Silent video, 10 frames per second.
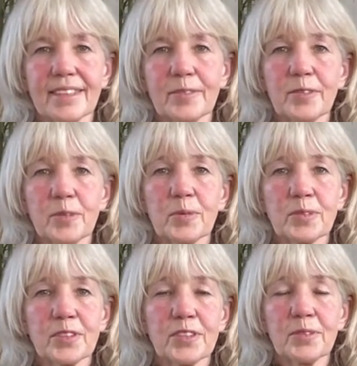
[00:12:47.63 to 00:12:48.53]
If you want
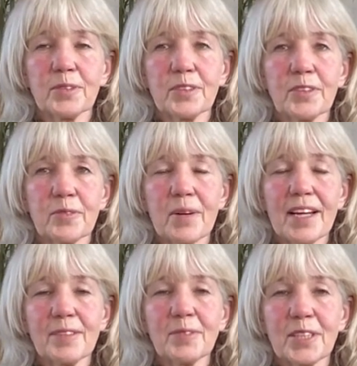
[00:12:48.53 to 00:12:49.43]
to do another
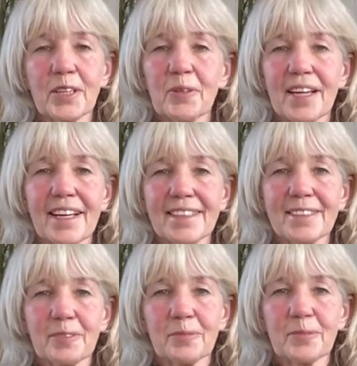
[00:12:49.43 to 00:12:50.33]
round, go ahead.
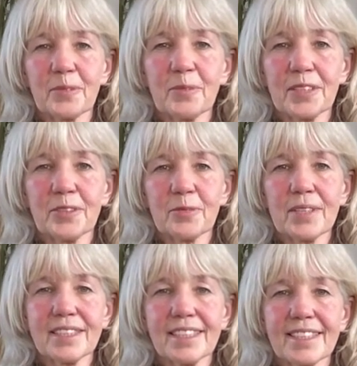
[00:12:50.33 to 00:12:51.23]
But when you're
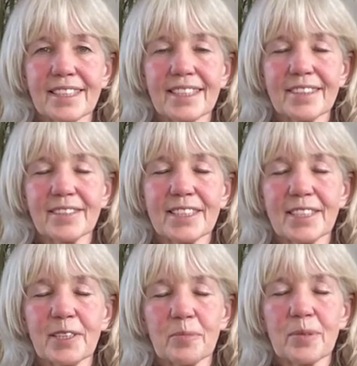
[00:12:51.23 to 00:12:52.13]
ready, take a nice
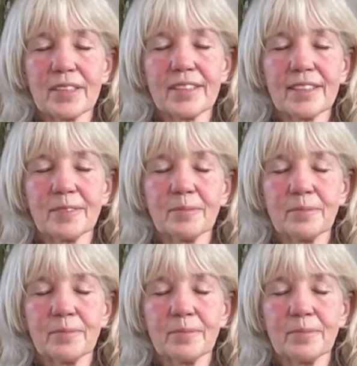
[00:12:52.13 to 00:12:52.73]
deep breath in.